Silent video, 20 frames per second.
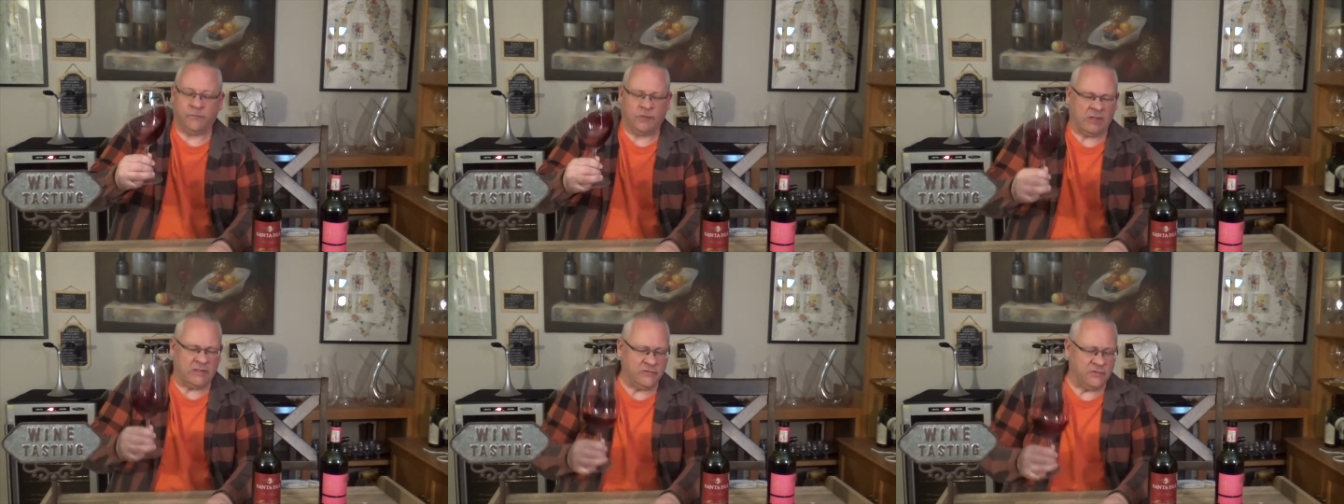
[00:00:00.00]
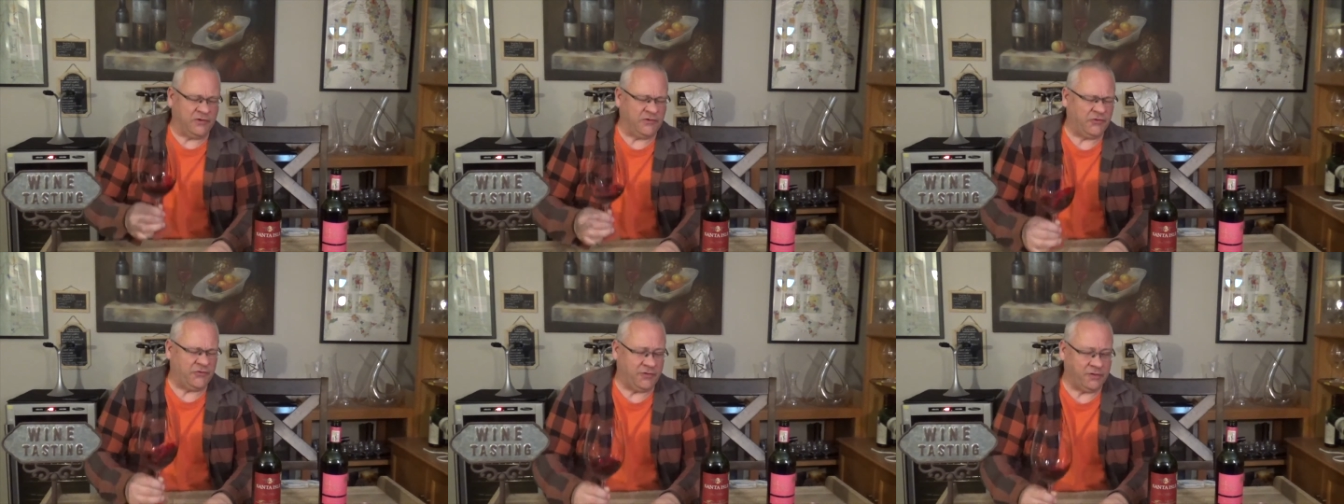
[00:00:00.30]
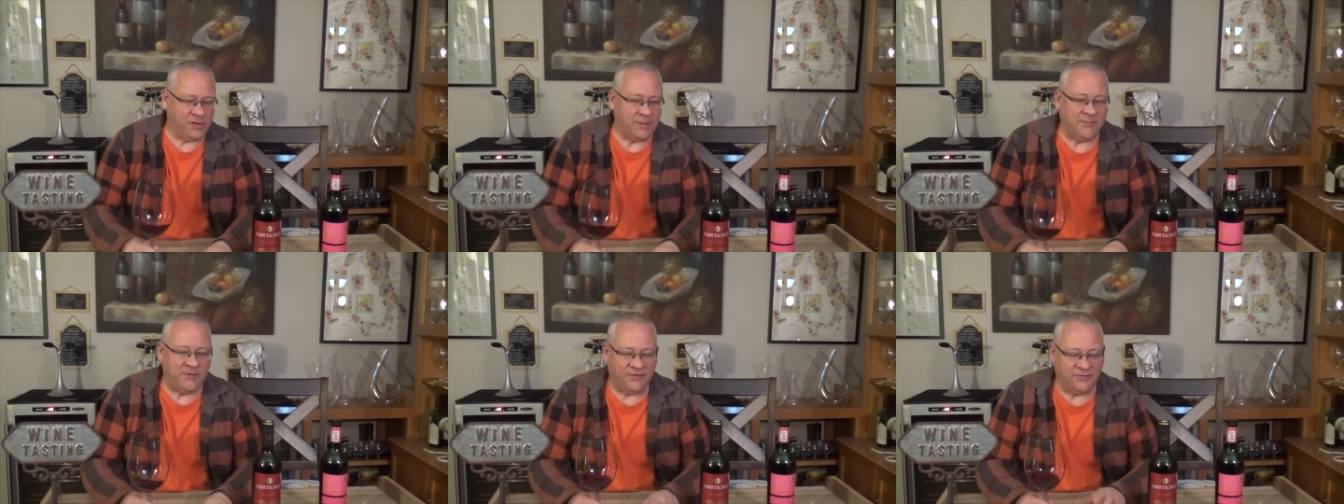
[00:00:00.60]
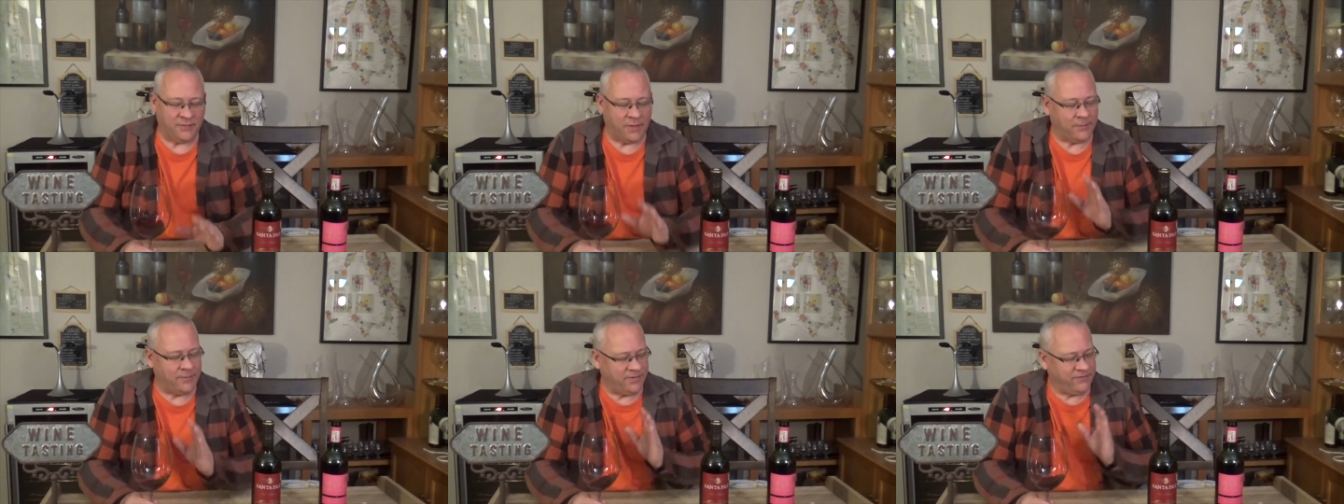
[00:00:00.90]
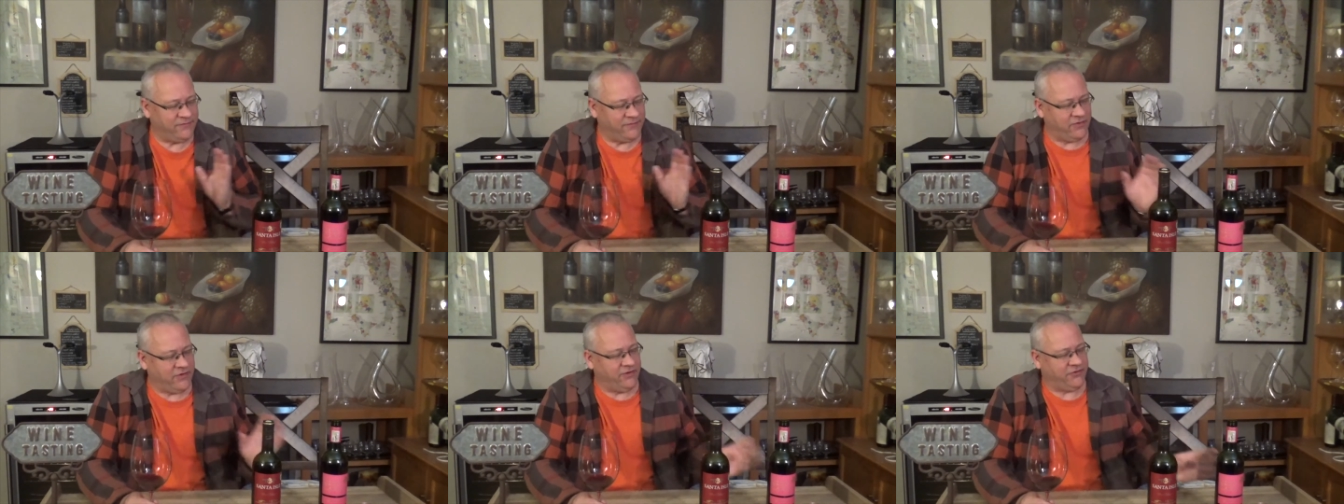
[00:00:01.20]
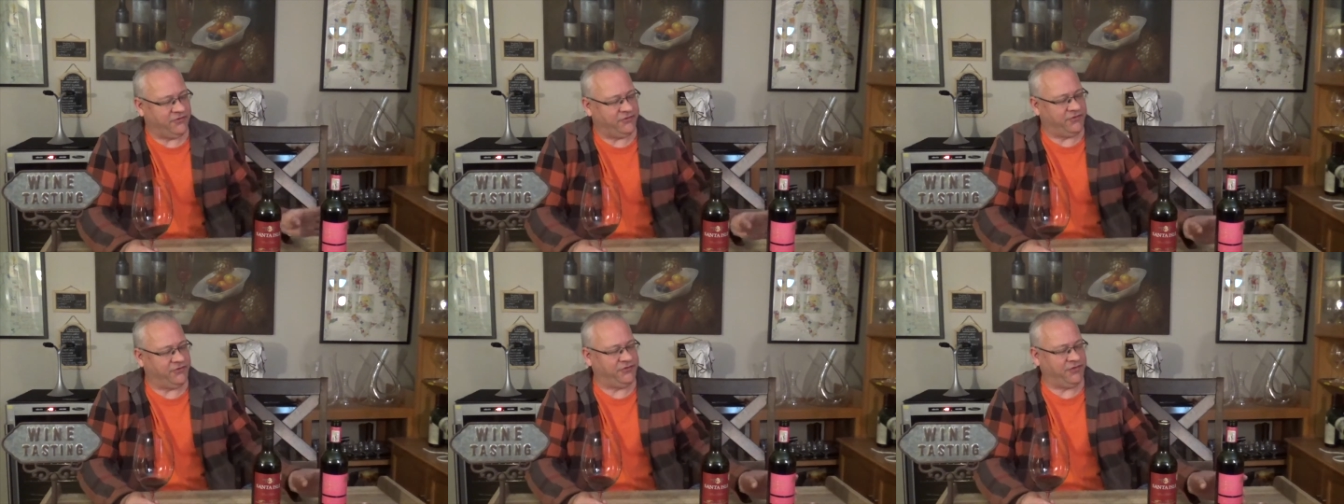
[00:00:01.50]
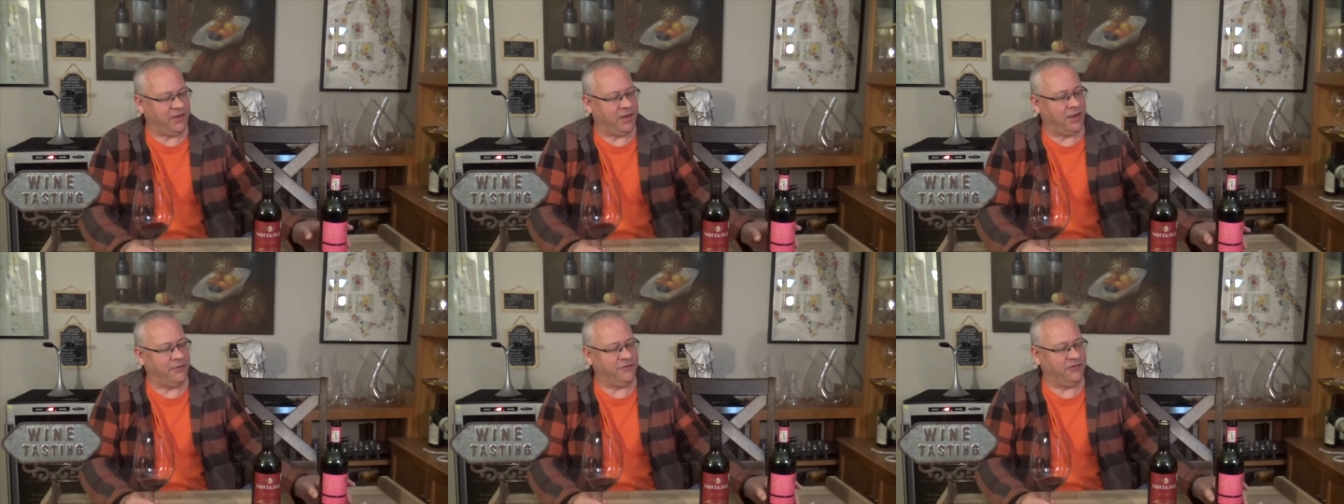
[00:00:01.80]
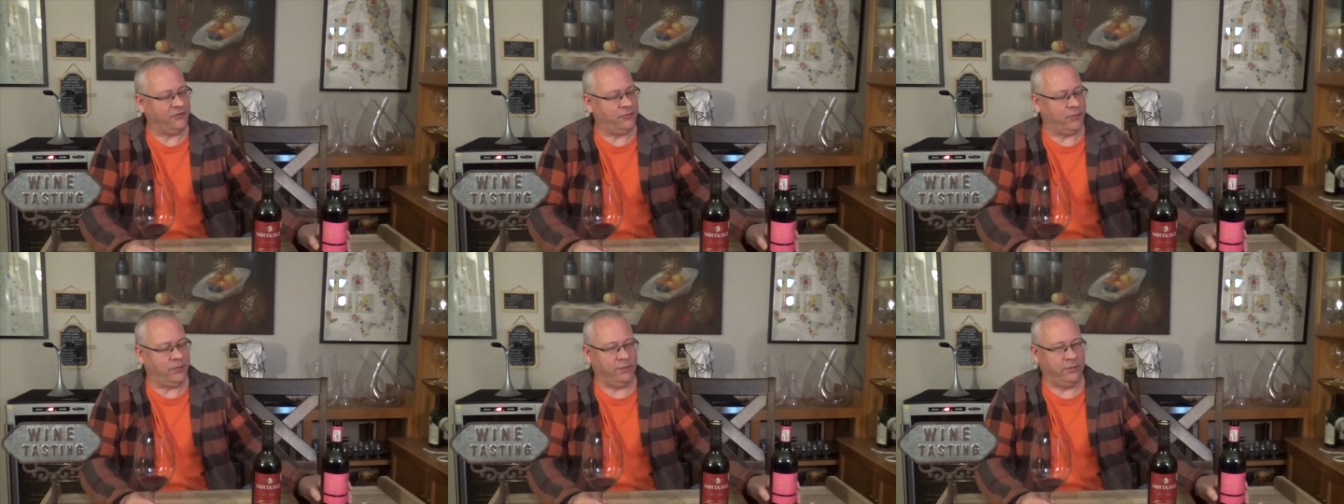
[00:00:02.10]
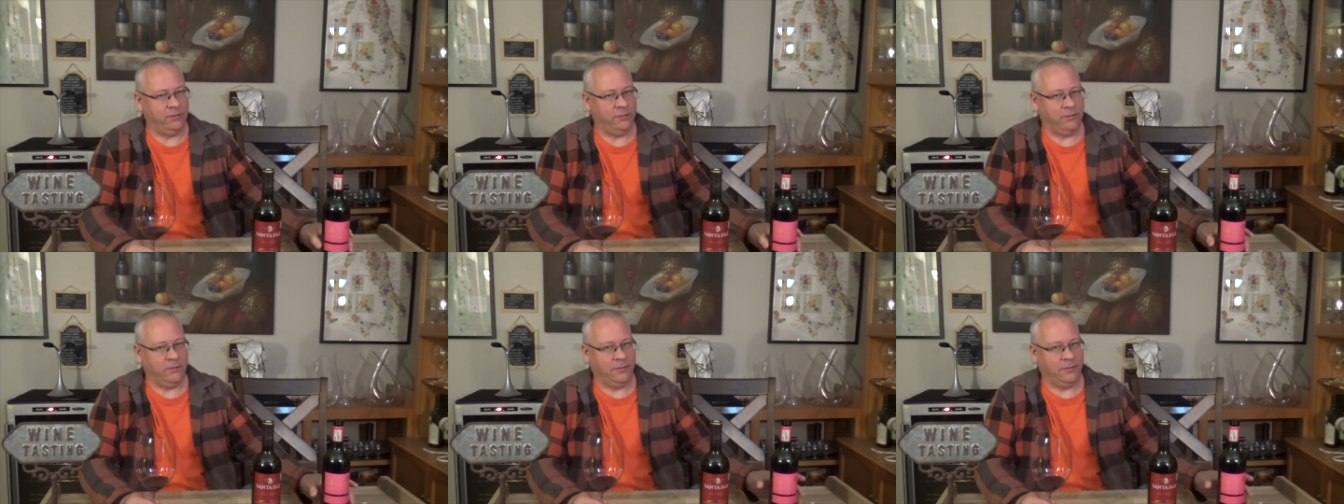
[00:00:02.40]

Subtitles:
Interesting. I'll be very interested to see how this one